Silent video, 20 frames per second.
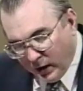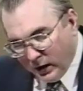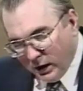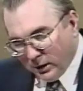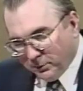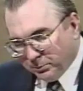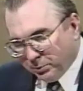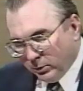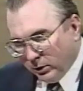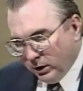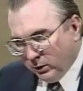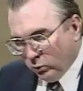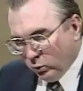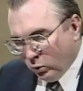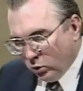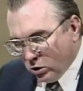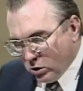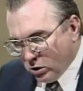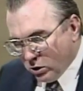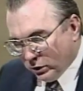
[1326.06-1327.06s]
It, it
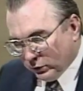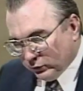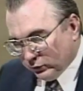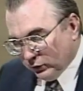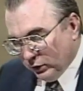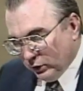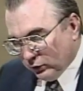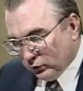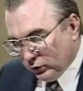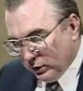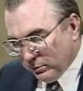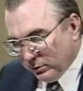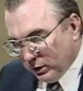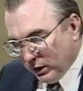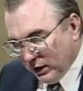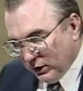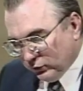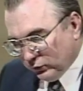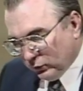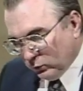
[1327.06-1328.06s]
works.
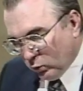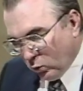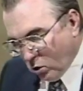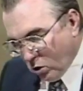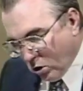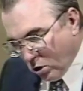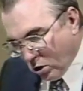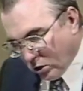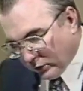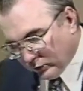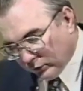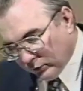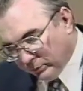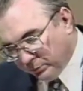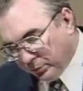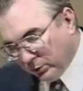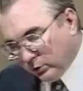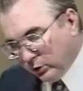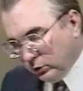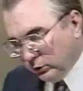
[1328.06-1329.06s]
Tribulation works
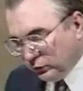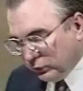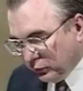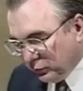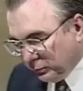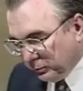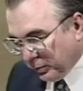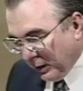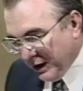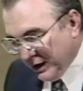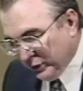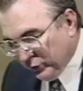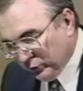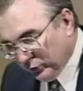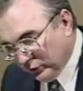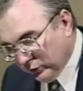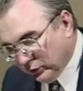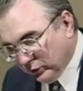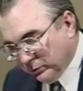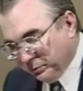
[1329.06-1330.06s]
and produces
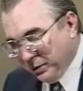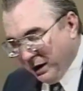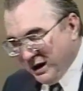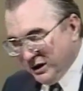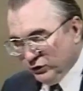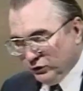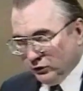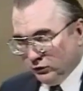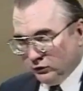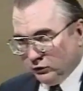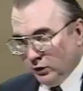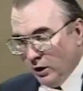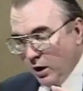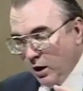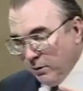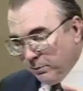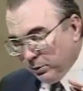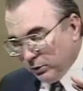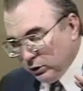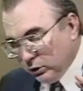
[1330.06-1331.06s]
patience, and patience
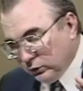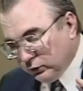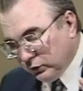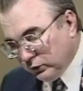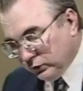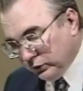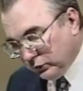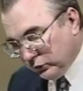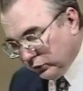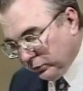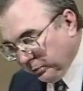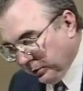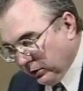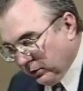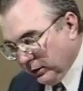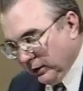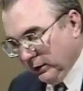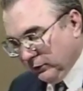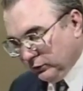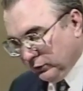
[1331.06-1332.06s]
produces
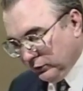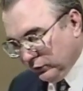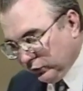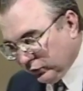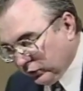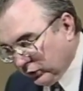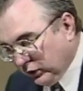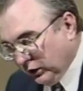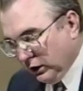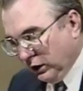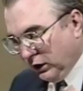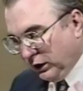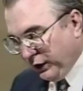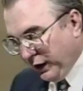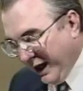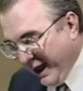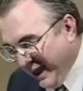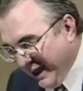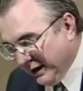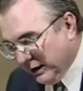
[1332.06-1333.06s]
experience and skill
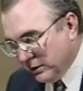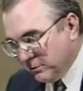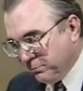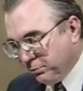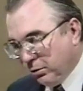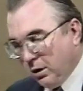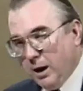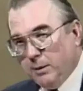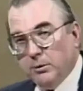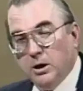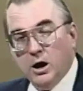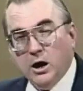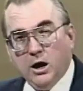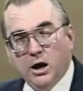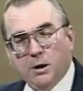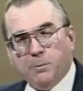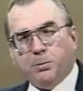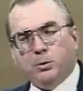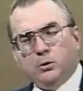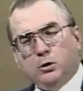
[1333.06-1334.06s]
at handling problems.
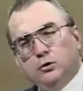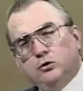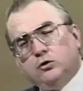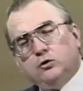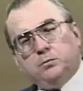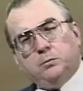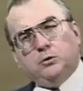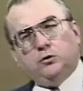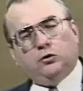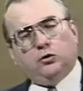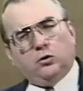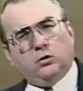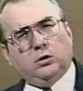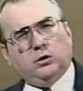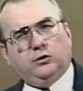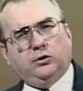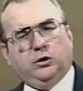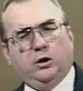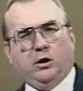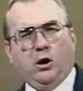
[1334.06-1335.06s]
It produces
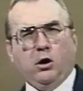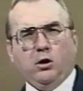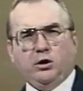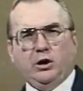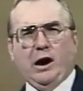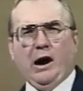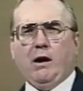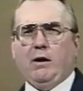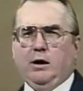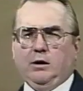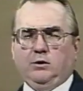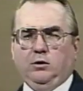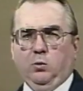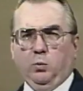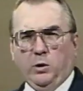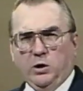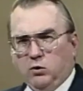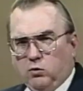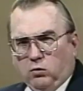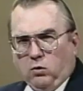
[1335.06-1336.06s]
maturity in our character,
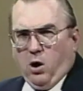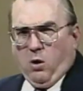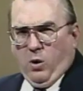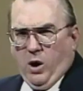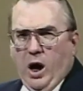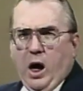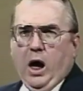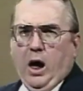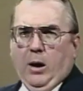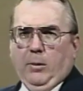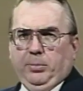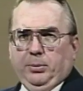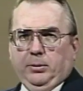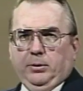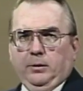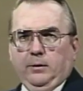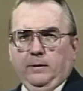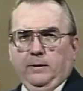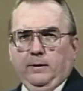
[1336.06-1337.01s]
and we grow up.